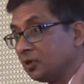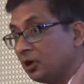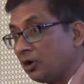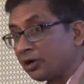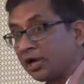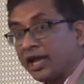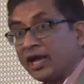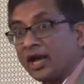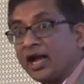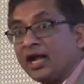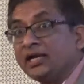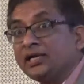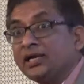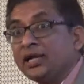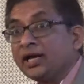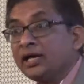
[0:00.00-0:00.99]
Okay.
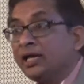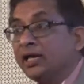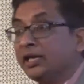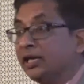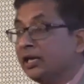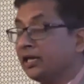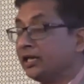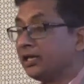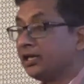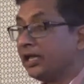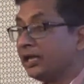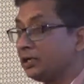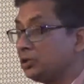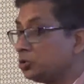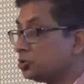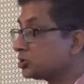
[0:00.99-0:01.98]
And
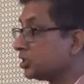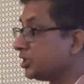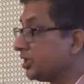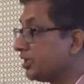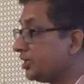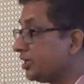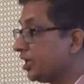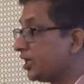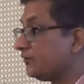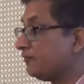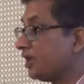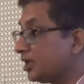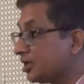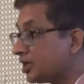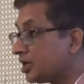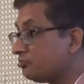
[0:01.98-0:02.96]
Hindus in India
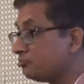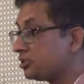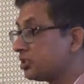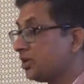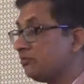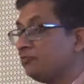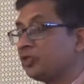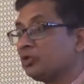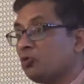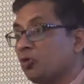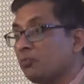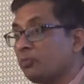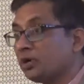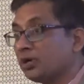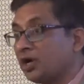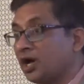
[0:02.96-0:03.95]
welcomed them with
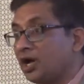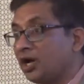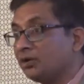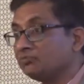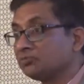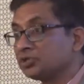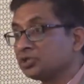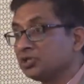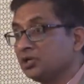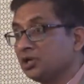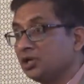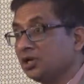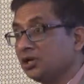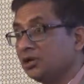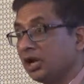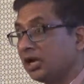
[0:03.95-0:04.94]
open arms
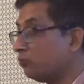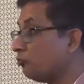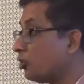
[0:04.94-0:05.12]
and